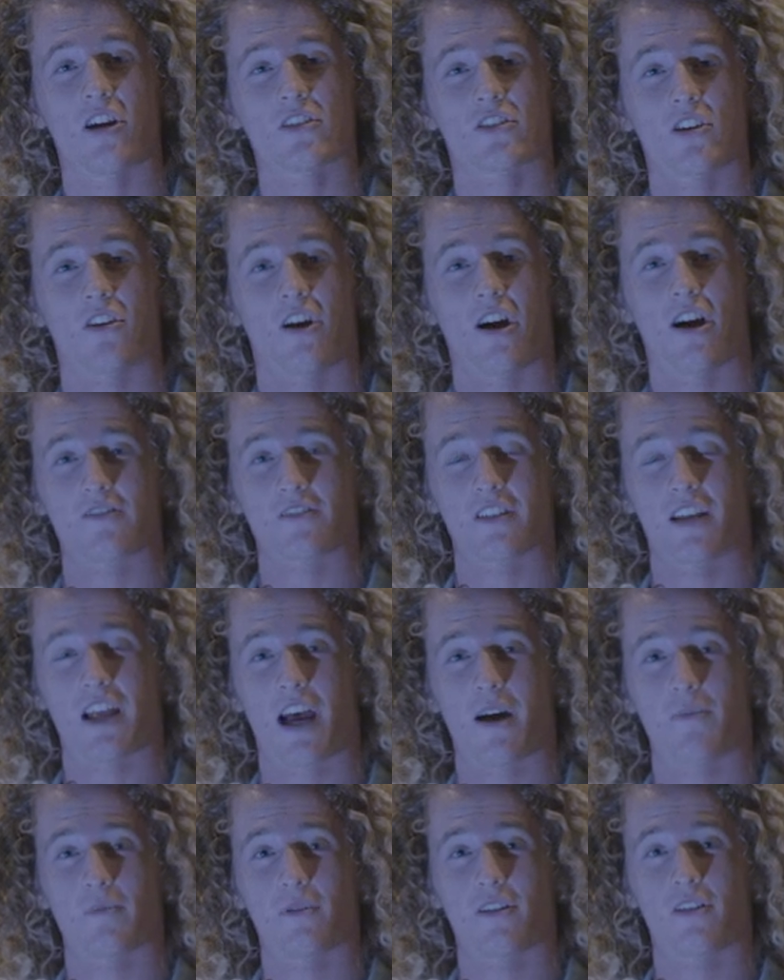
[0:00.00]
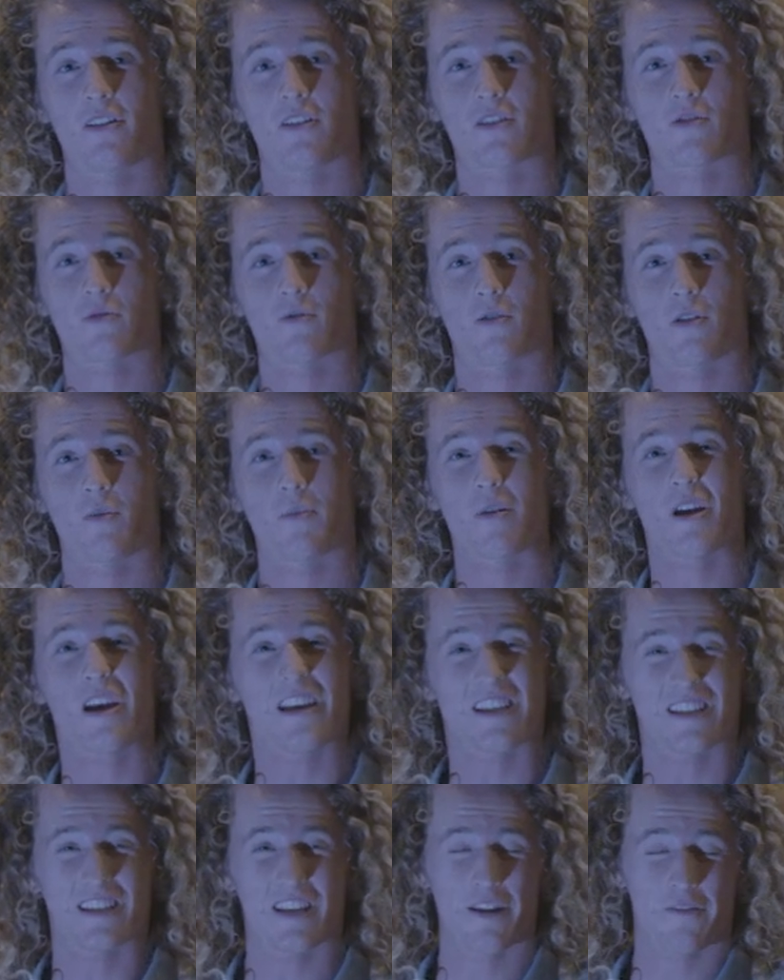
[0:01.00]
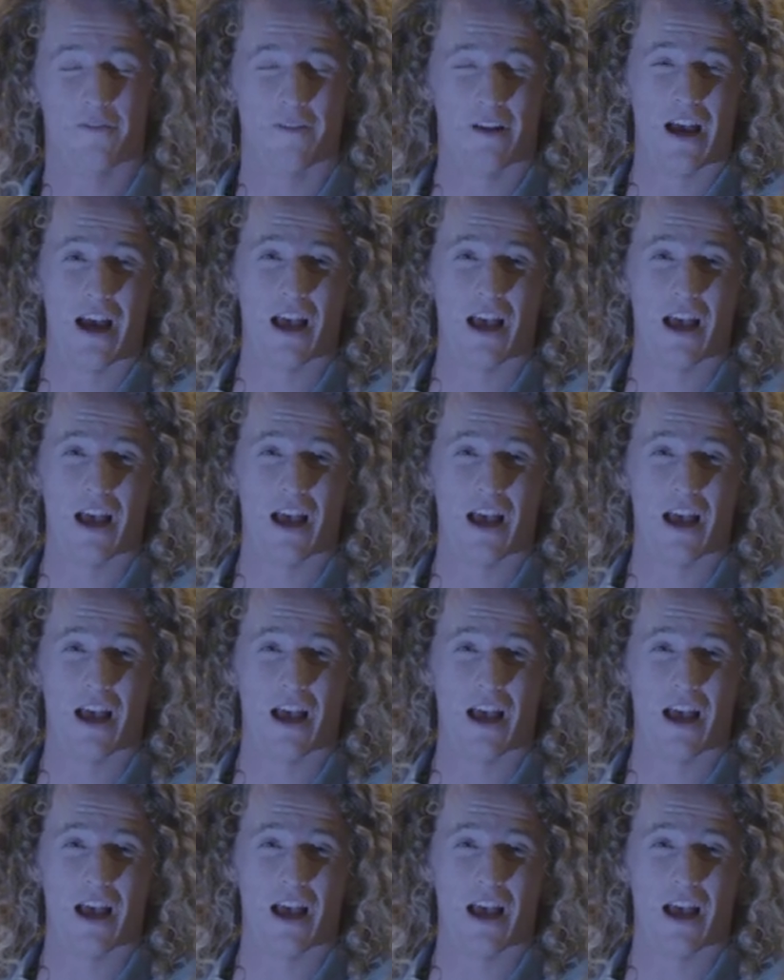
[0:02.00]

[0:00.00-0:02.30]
also often happen in this room. CF